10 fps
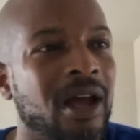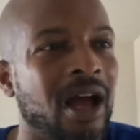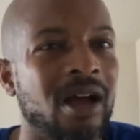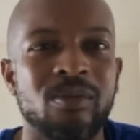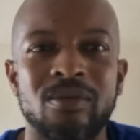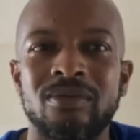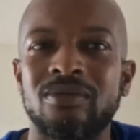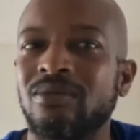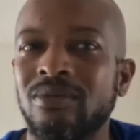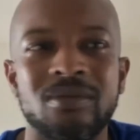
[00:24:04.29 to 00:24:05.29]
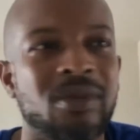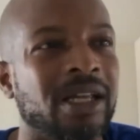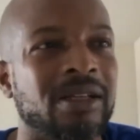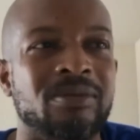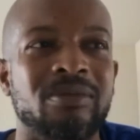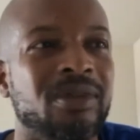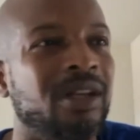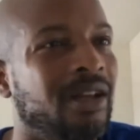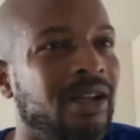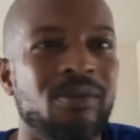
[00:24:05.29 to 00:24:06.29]
I'm like,
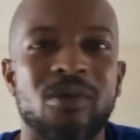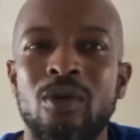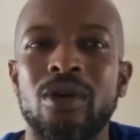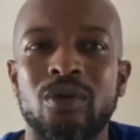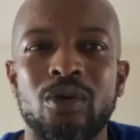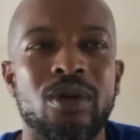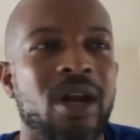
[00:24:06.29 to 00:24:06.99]
yeah, I'm going through it.